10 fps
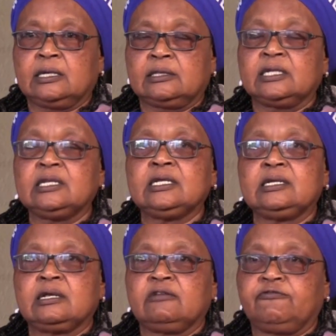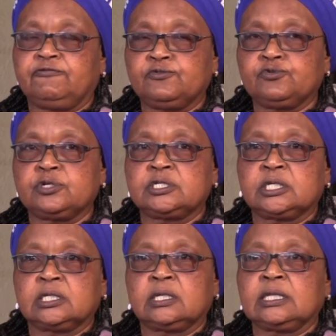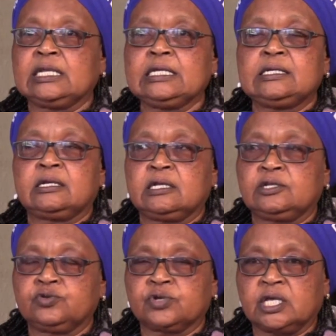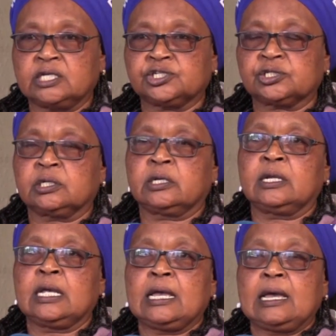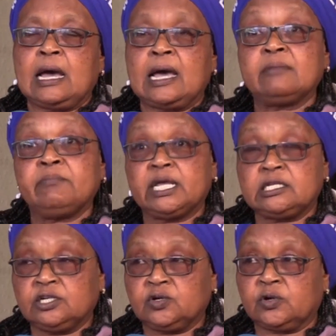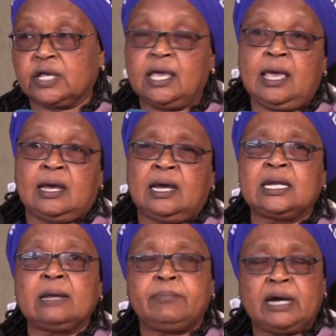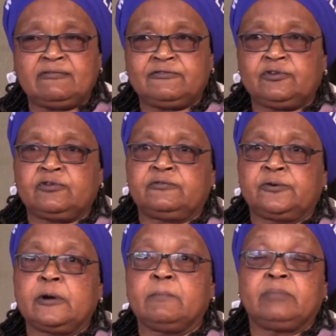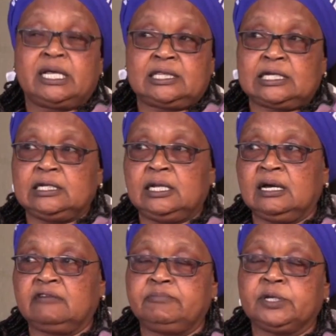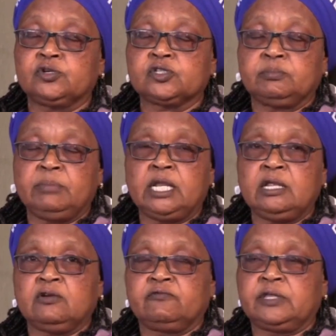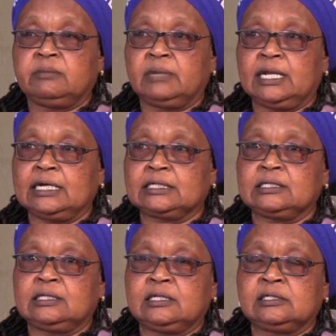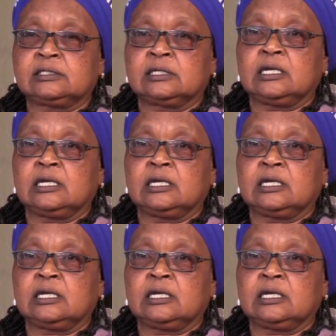they needed food, they needed education and medical care, and above all, motherly love, because many of them lacked these.